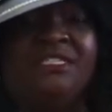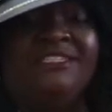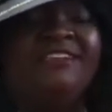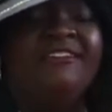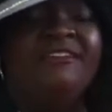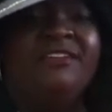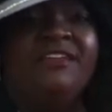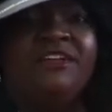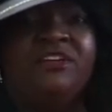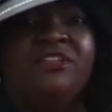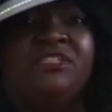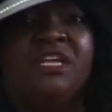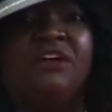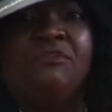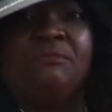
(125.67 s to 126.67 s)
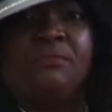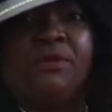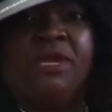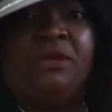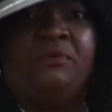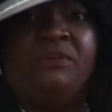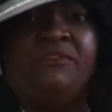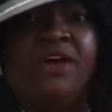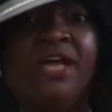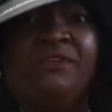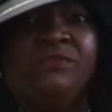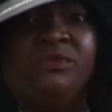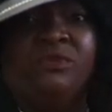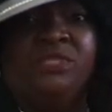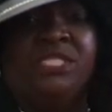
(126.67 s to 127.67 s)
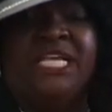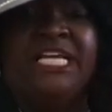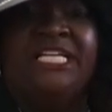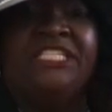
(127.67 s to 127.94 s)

10 years of prayer revivals,